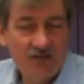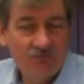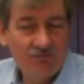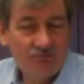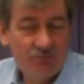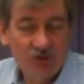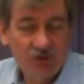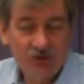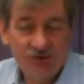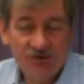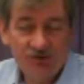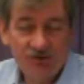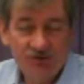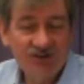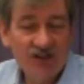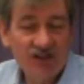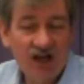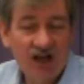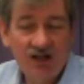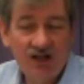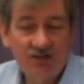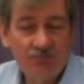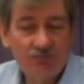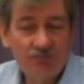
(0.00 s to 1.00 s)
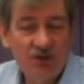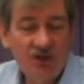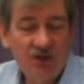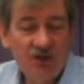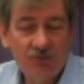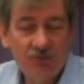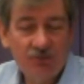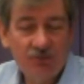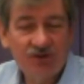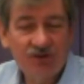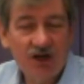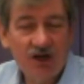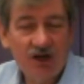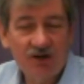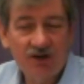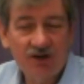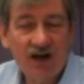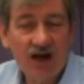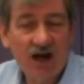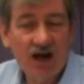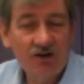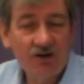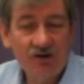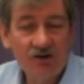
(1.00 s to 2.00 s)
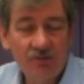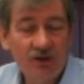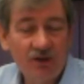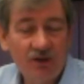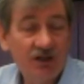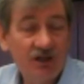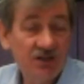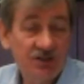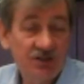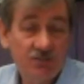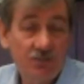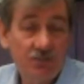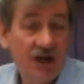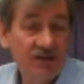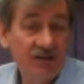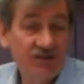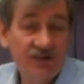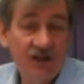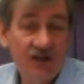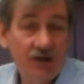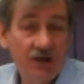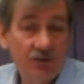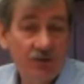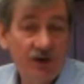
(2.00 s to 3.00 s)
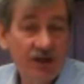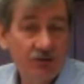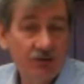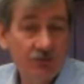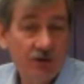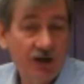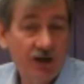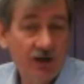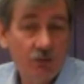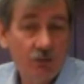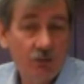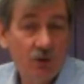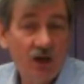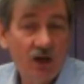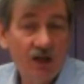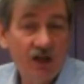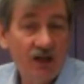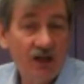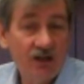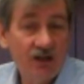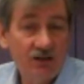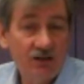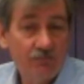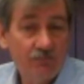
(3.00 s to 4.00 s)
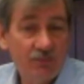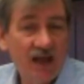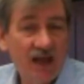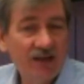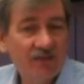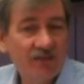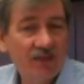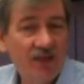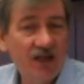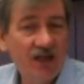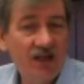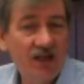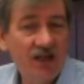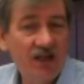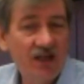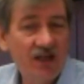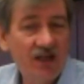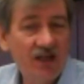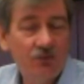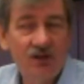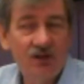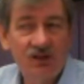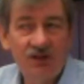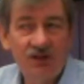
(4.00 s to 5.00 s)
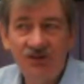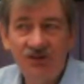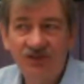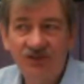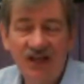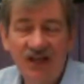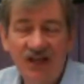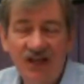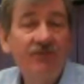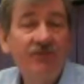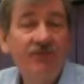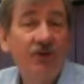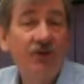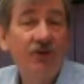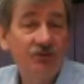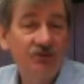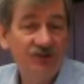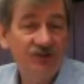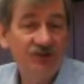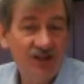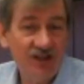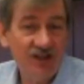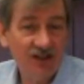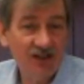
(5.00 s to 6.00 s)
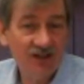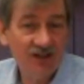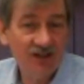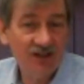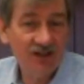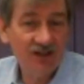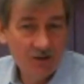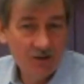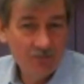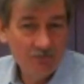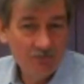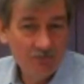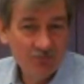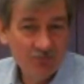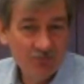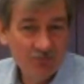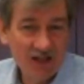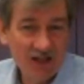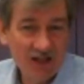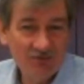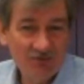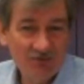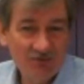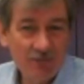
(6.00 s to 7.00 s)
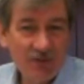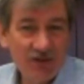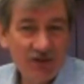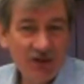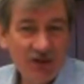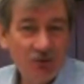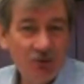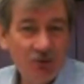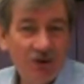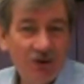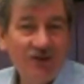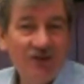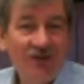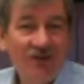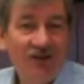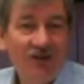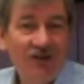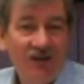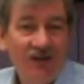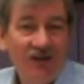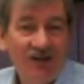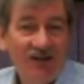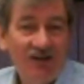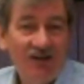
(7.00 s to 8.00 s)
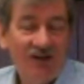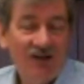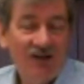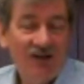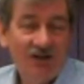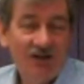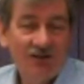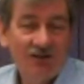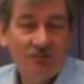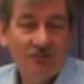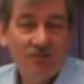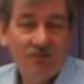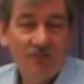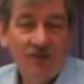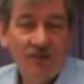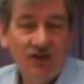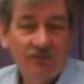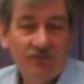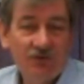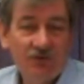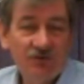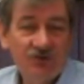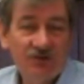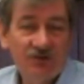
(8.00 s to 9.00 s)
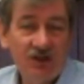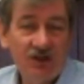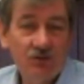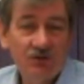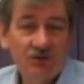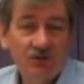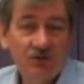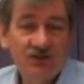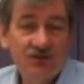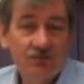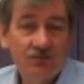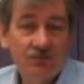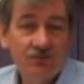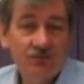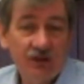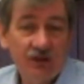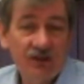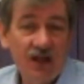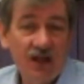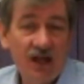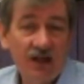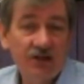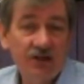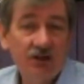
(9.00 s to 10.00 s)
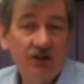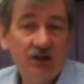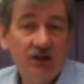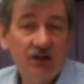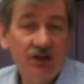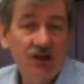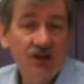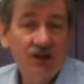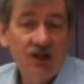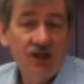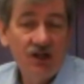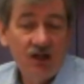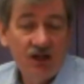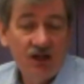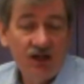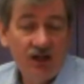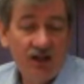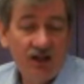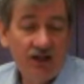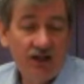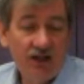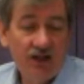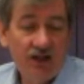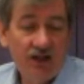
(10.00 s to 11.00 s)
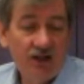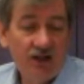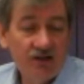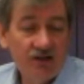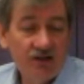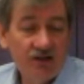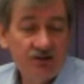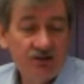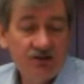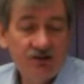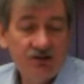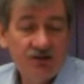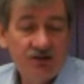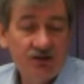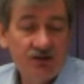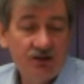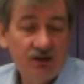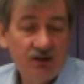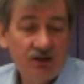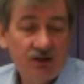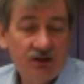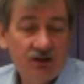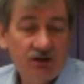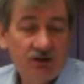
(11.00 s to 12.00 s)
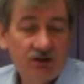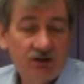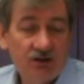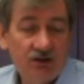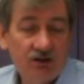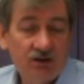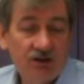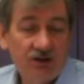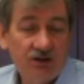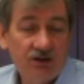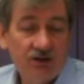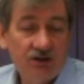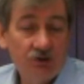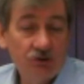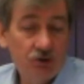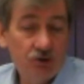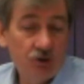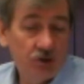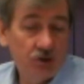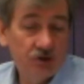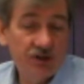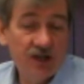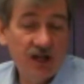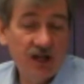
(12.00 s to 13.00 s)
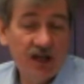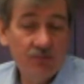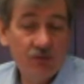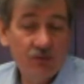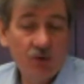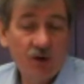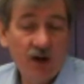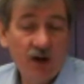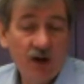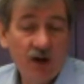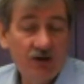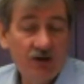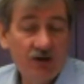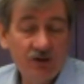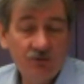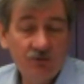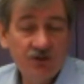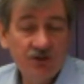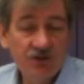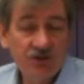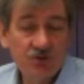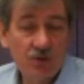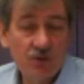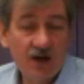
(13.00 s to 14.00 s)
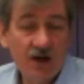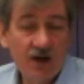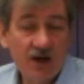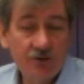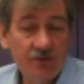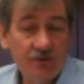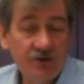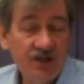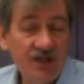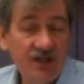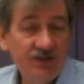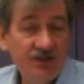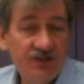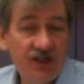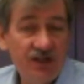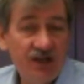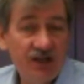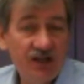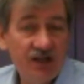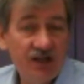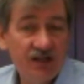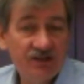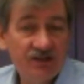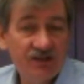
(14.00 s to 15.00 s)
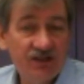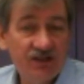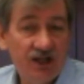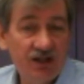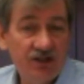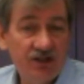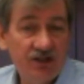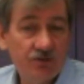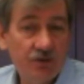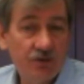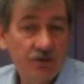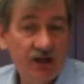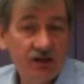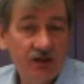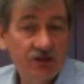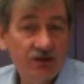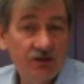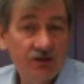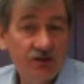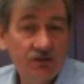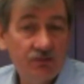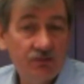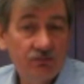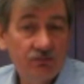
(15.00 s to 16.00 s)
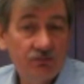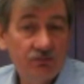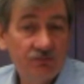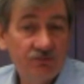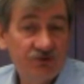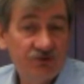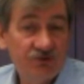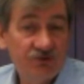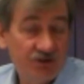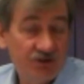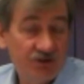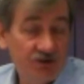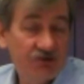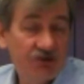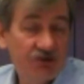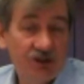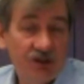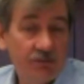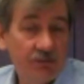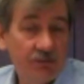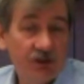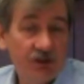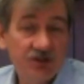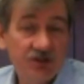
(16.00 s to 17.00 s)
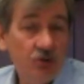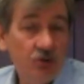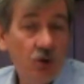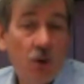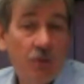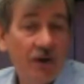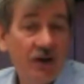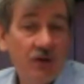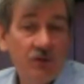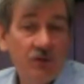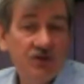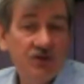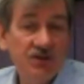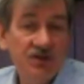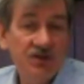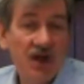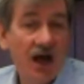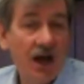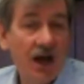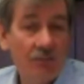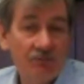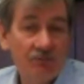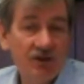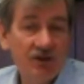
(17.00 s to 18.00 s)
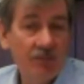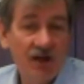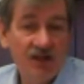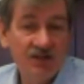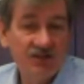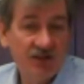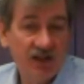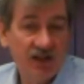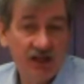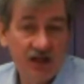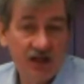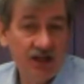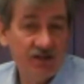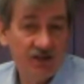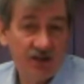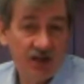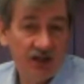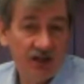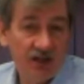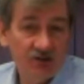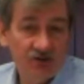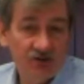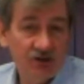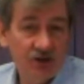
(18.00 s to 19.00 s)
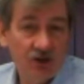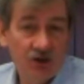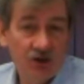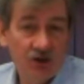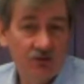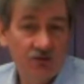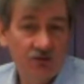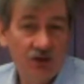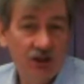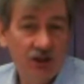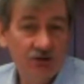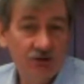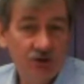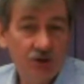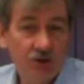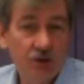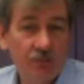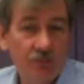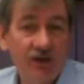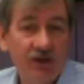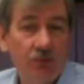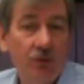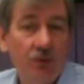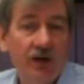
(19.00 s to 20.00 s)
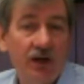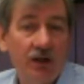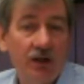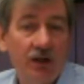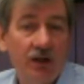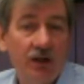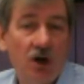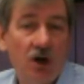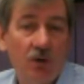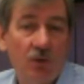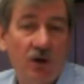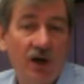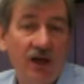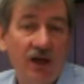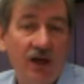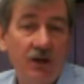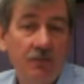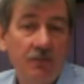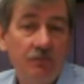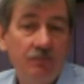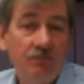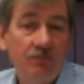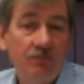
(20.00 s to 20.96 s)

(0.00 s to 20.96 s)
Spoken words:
built a site, people started hiring me because my site ranked right away. Back then it was InfoSeek, that was a big one. InfoSeek was spectacular, and until Google came around, it was rather easy to get sites ranked, seriously, because nobody was optimizing anything, so a little bit went a long way.